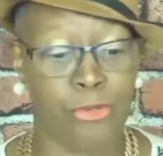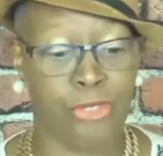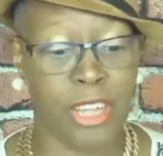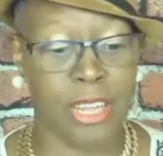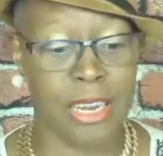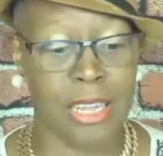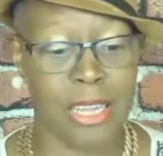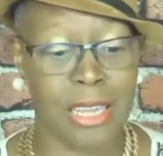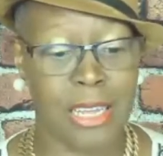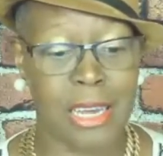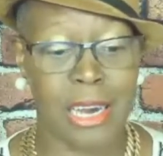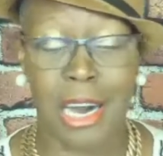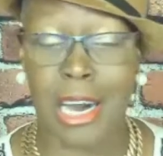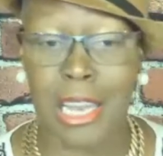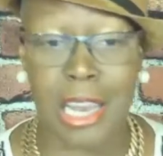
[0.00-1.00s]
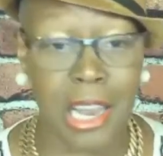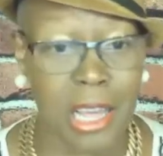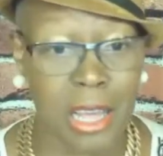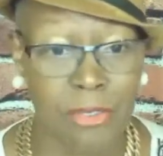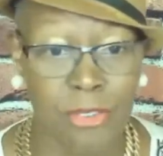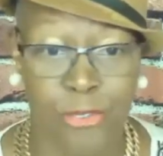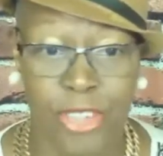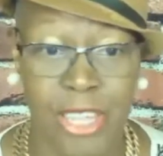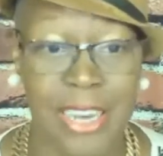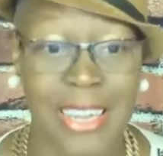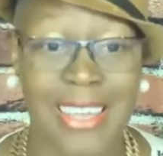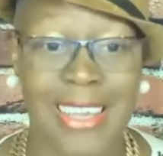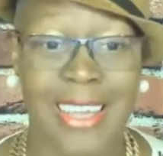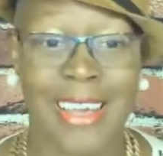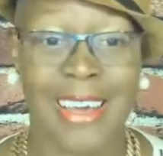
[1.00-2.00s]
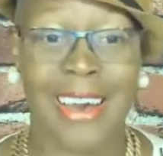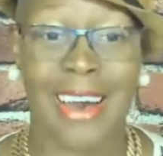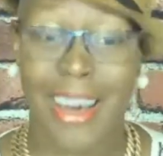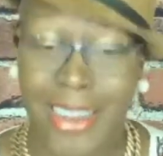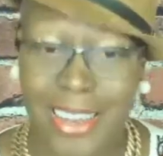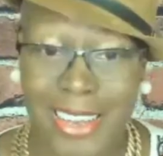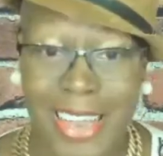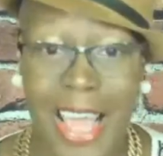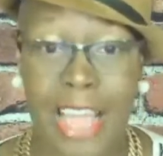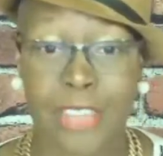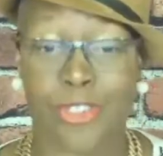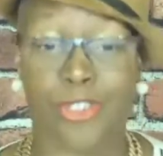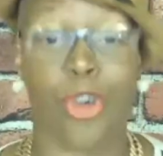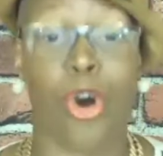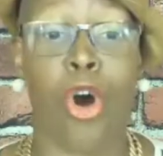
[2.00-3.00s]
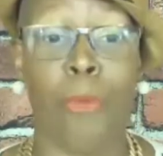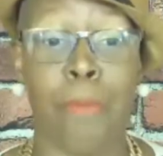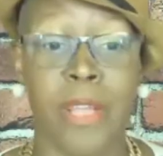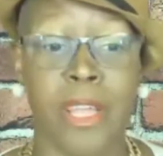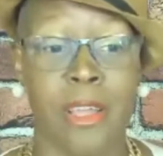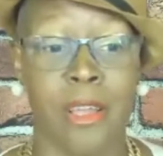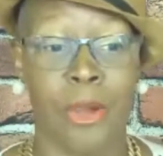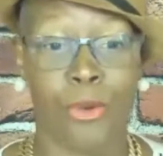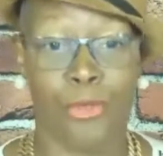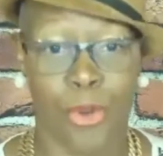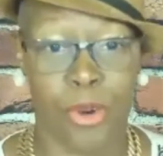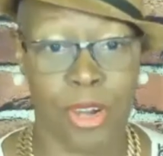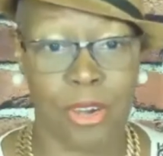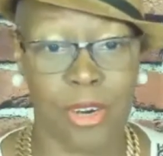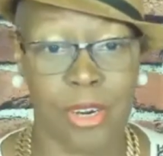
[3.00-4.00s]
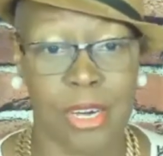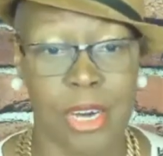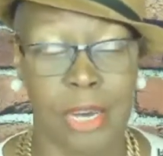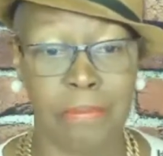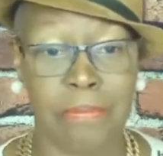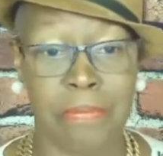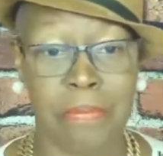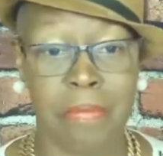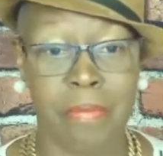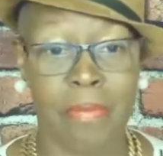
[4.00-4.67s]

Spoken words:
feeling unloved, feeling unattached, hoping for a hookup?